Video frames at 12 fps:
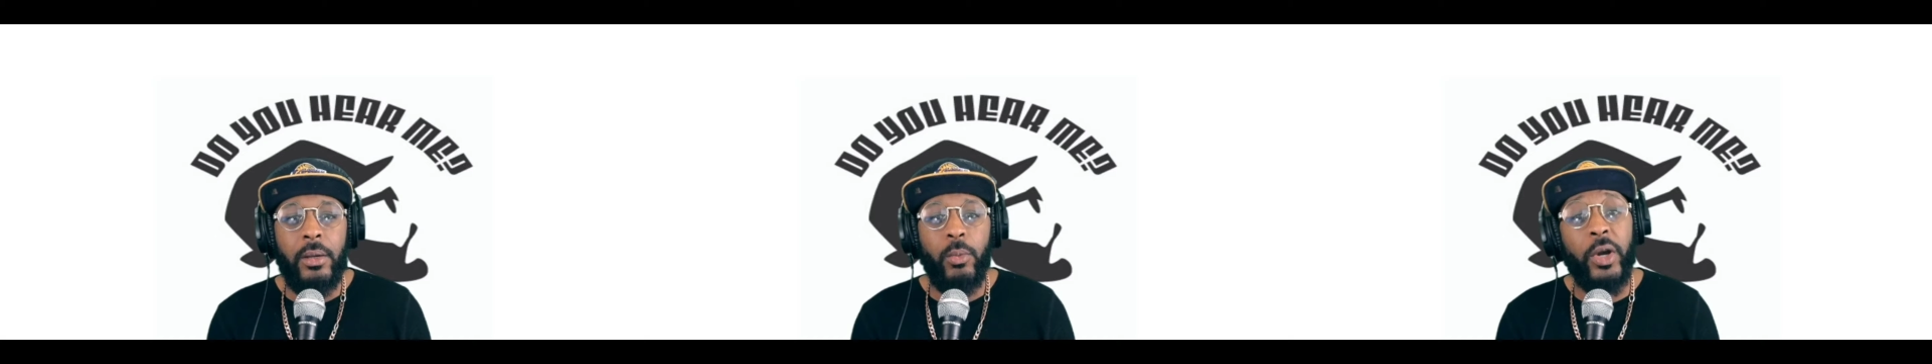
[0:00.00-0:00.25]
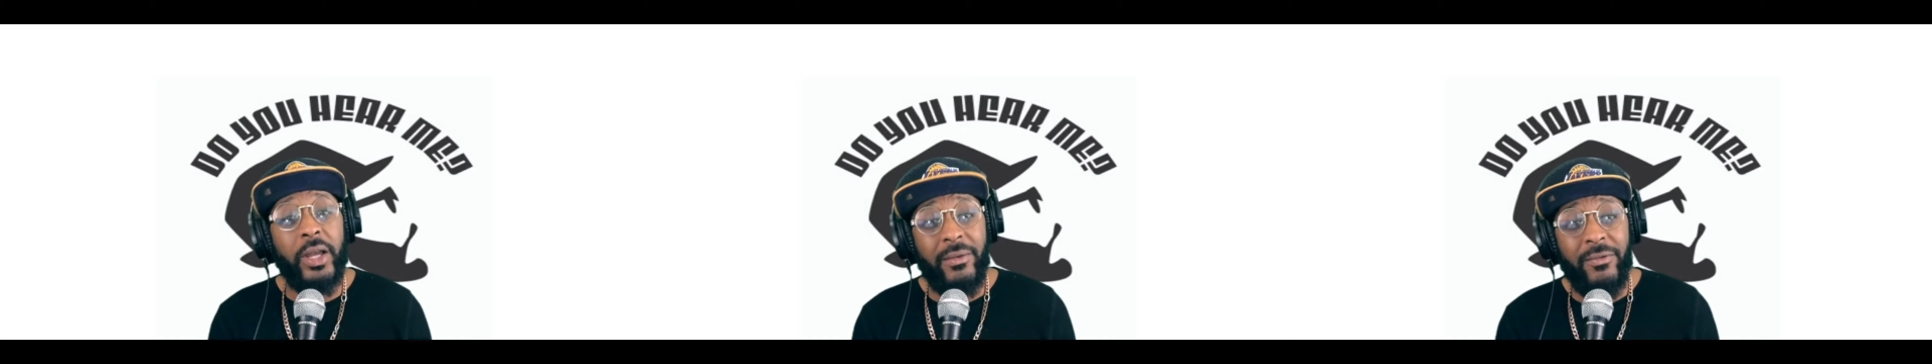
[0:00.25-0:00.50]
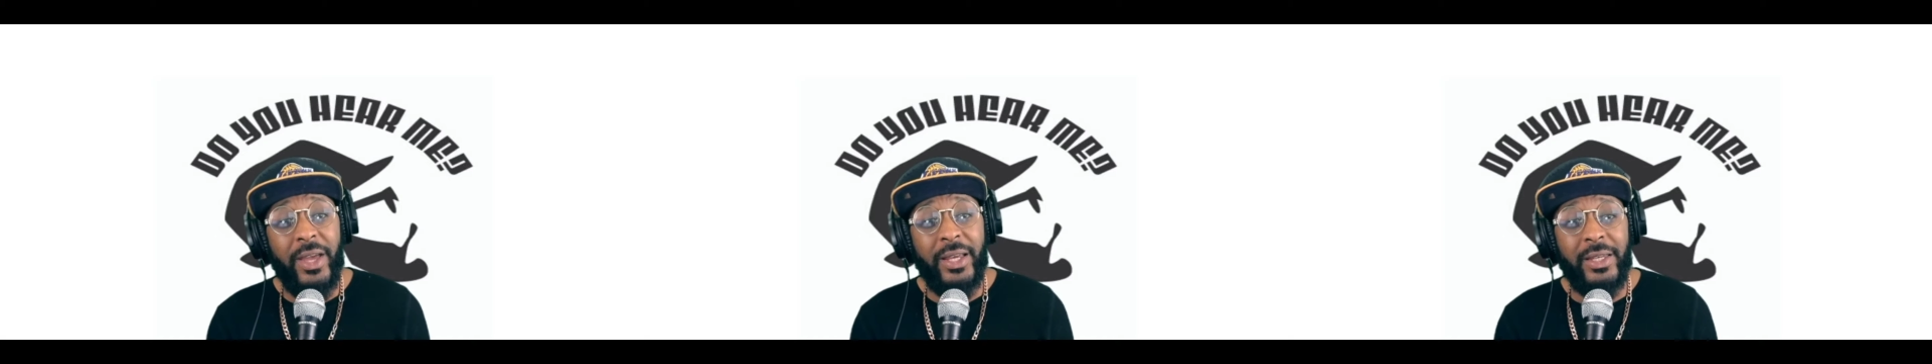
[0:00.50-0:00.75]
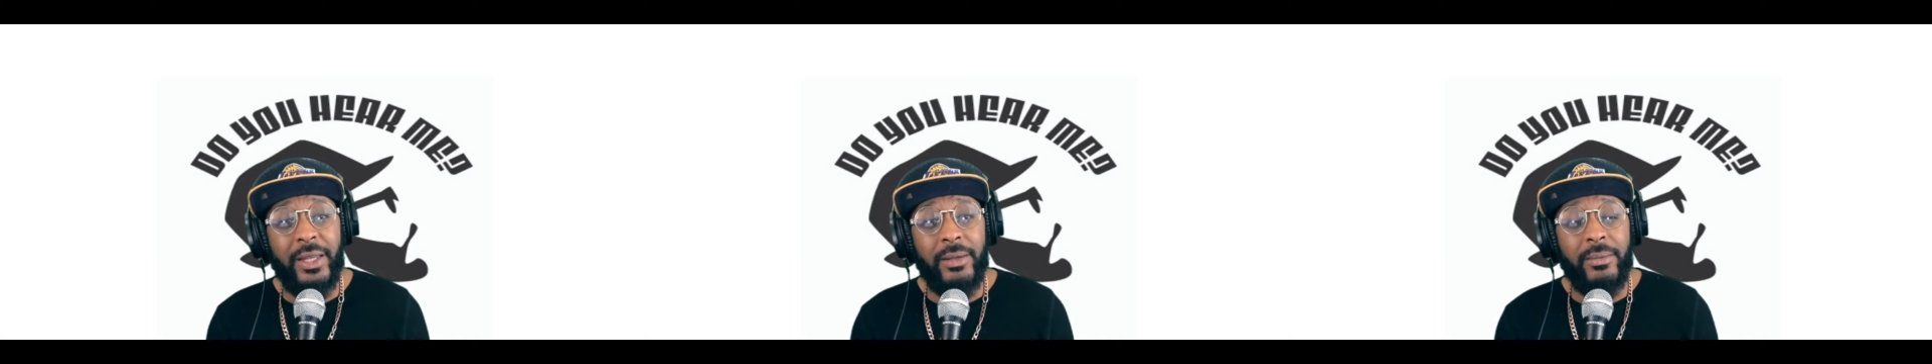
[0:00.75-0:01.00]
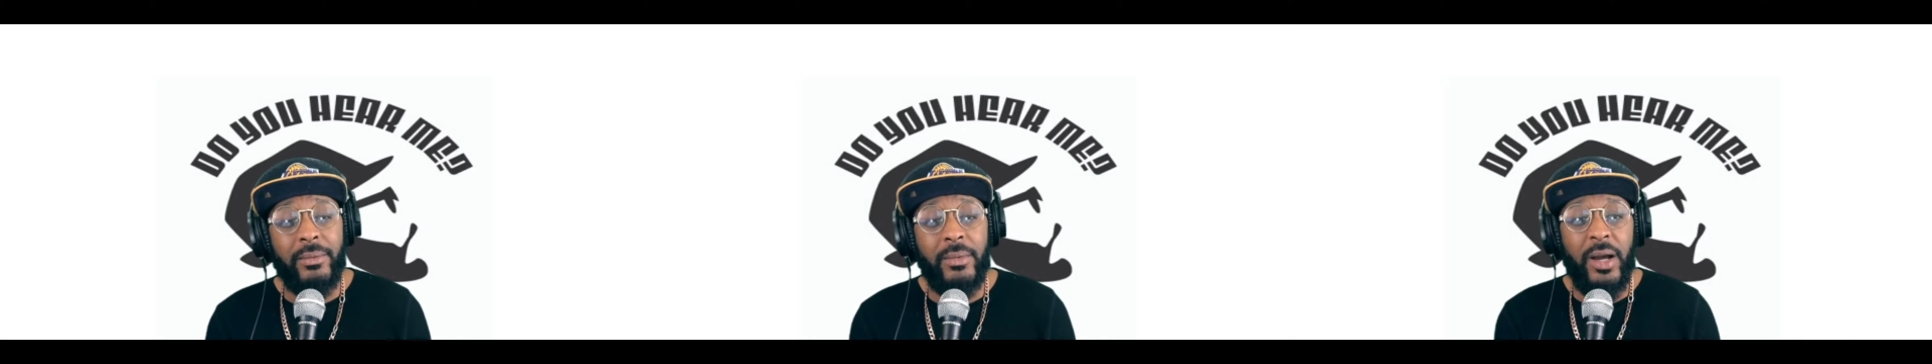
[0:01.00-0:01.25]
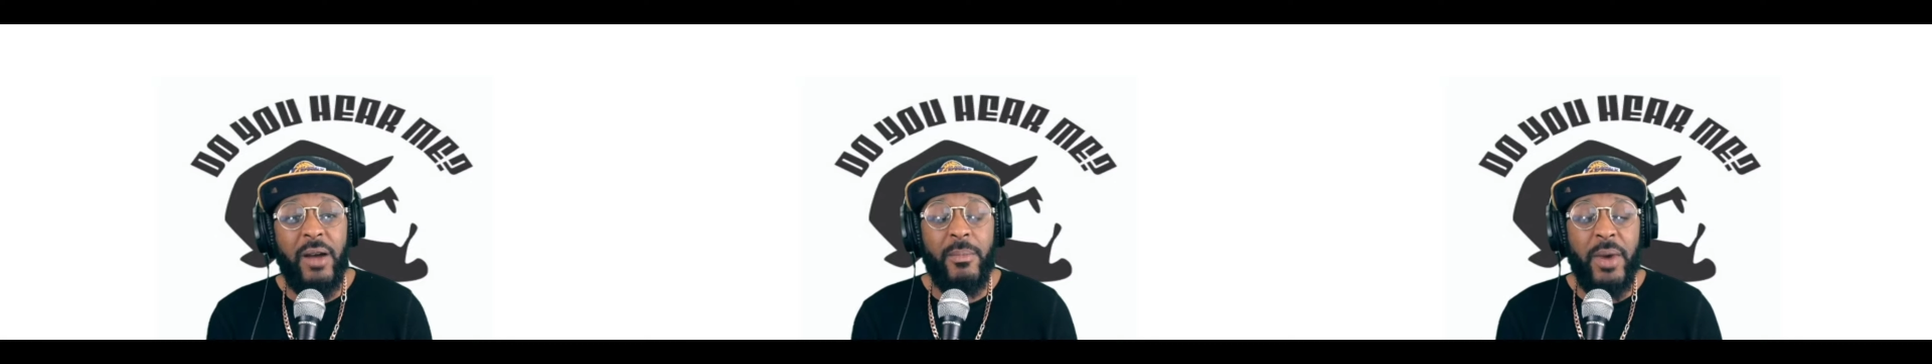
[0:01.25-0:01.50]
were convicted
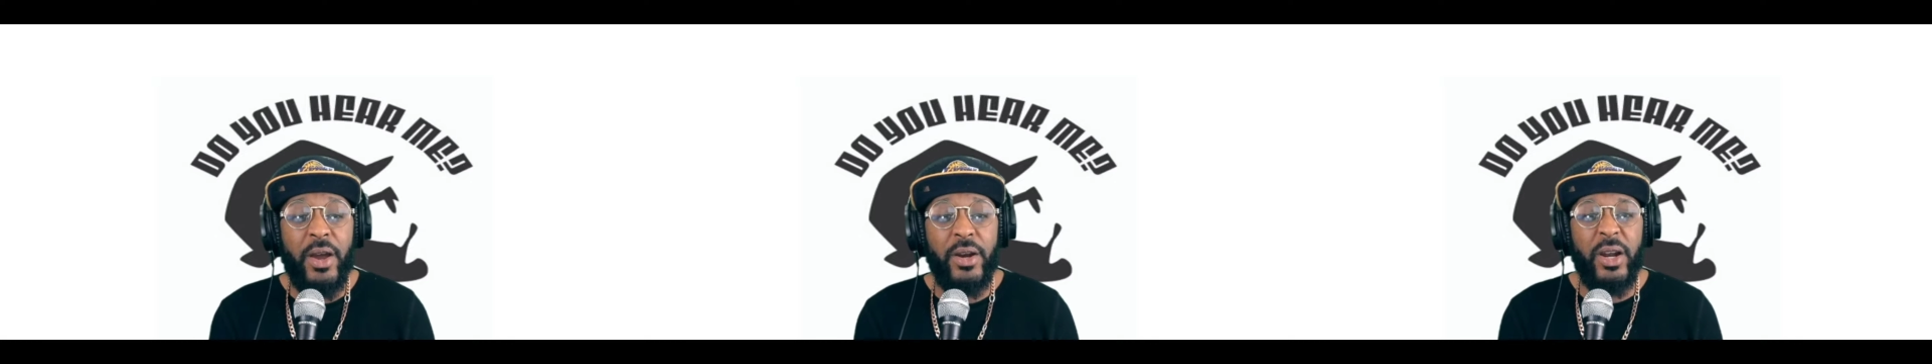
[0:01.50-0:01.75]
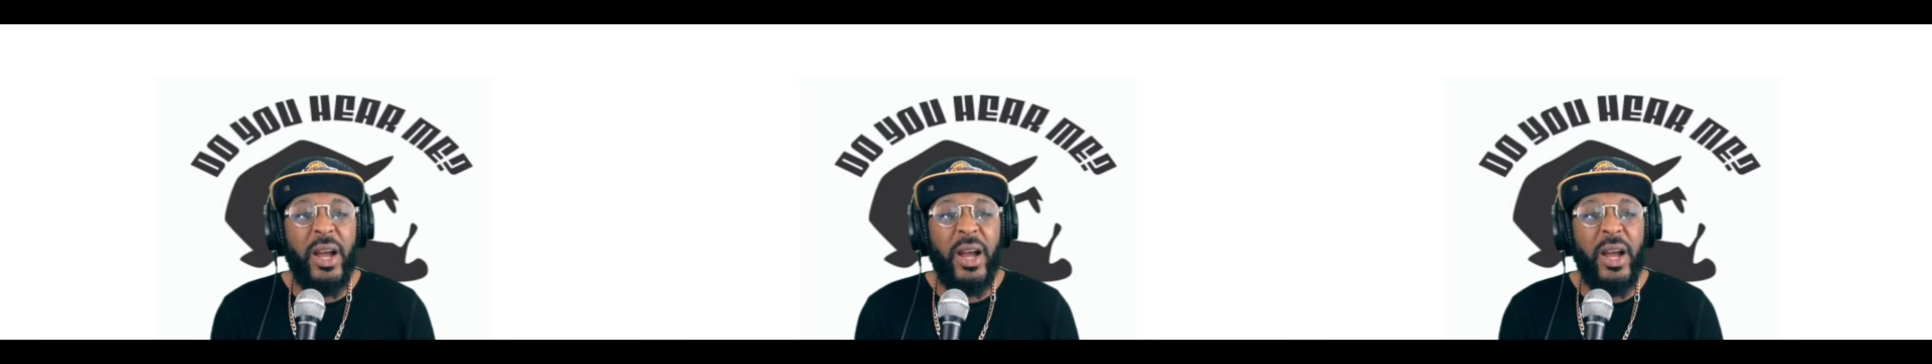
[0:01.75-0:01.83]
of murder,